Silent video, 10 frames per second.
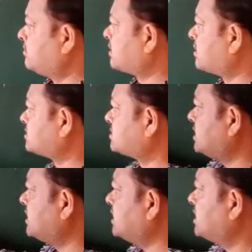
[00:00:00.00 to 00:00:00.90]
because
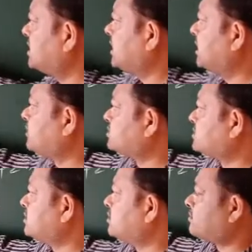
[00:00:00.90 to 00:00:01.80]
c into
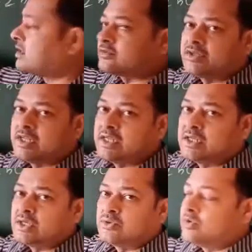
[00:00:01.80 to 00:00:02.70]
c to the power
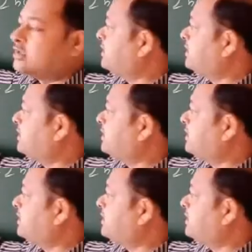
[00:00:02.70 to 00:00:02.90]
3 will